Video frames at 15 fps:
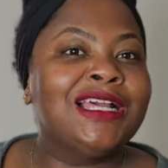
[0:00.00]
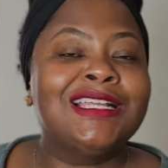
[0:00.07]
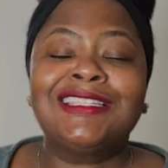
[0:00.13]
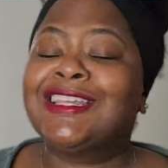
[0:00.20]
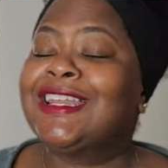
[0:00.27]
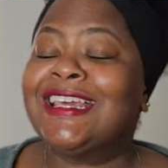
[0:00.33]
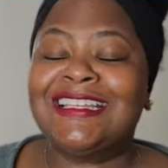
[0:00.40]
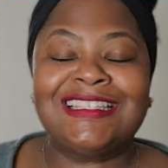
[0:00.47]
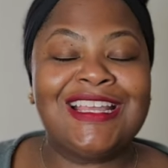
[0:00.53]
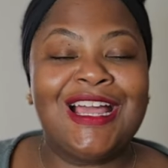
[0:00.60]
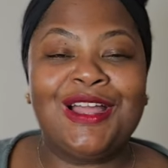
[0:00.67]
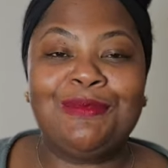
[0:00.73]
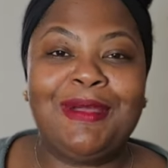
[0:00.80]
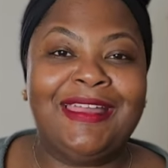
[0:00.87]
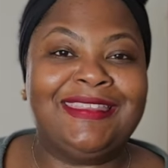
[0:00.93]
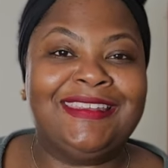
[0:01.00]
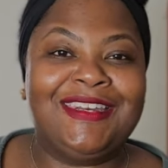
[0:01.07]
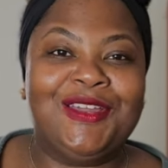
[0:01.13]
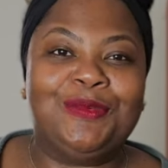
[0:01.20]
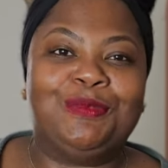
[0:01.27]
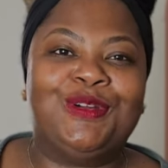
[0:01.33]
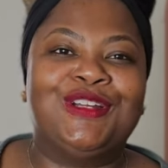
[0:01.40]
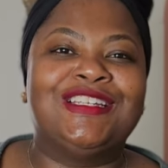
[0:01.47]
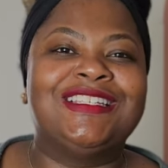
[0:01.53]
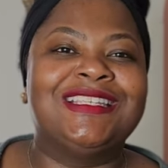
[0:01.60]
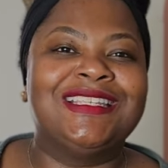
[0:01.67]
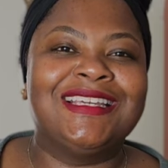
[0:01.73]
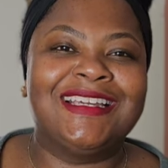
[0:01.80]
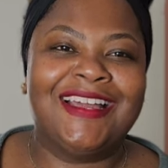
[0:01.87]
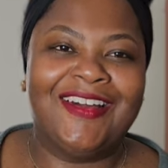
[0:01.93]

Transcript: So let's talk about the numbers.